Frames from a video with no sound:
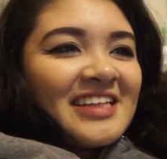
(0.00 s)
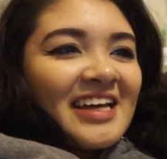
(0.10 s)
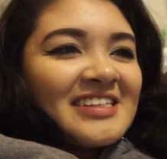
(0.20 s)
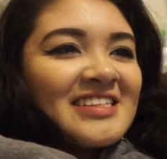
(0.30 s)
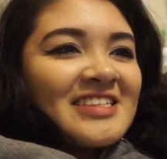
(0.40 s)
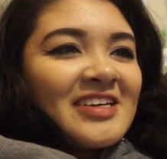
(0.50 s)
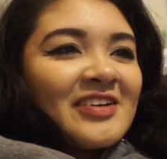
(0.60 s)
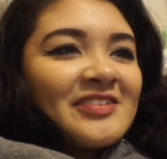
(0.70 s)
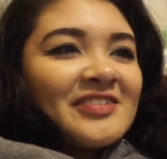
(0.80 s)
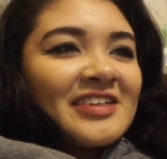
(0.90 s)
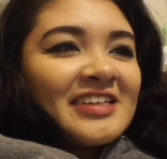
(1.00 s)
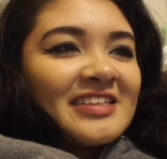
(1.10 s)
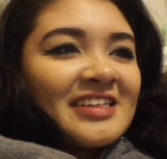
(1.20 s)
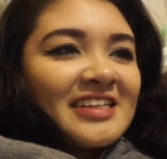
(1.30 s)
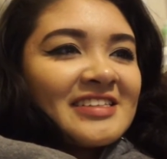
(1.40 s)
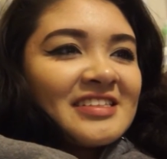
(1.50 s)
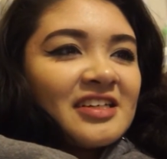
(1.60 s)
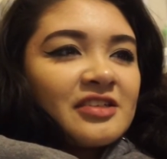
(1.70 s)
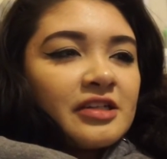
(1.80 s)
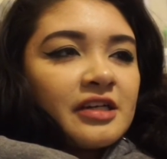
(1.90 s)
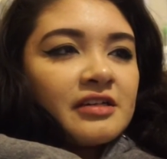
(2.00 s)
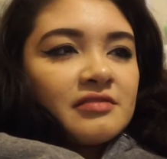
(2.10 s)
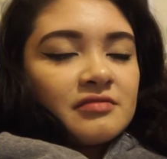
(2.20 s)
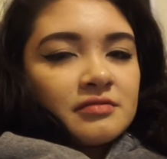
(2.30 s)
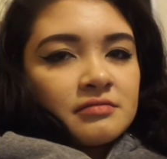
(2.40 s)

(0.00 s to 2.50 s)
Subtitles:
That's so funny. That is not creative.